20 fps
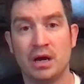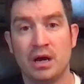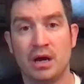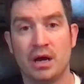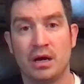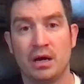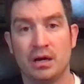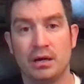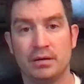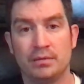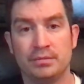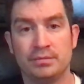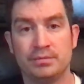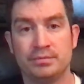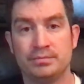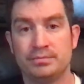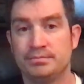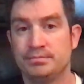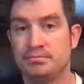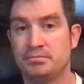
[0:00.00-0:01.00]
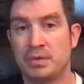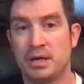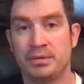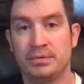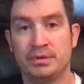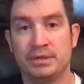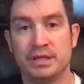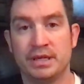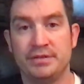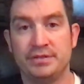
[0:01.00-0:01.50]
I
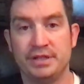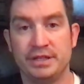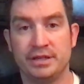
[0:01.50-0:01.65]
would love to